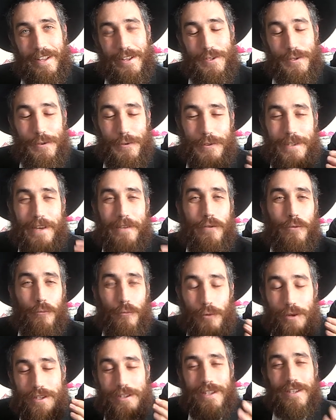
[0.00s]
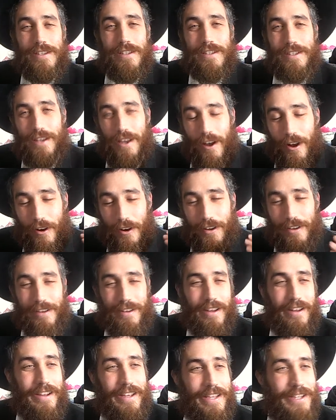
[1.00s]
Jews have the richest
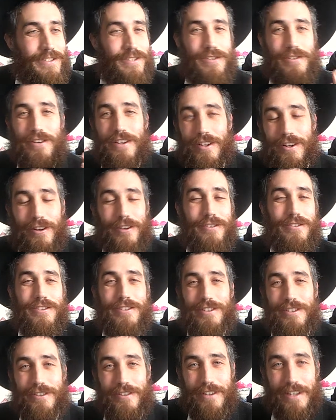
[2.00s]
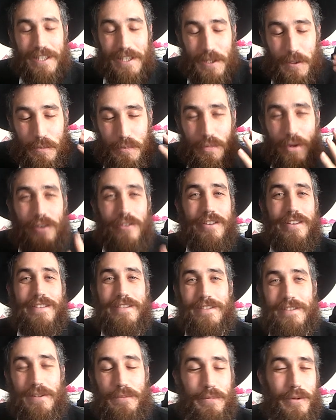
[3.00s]
history, culture,
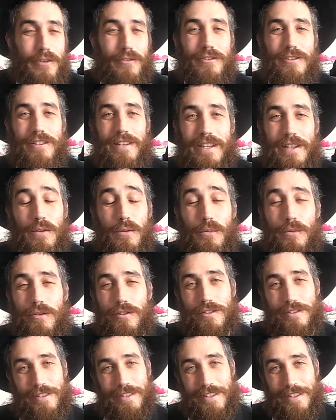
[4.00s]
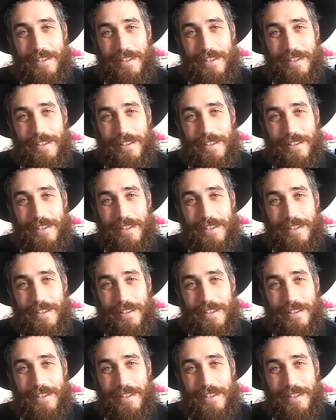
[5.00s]
experience spiritually in the world.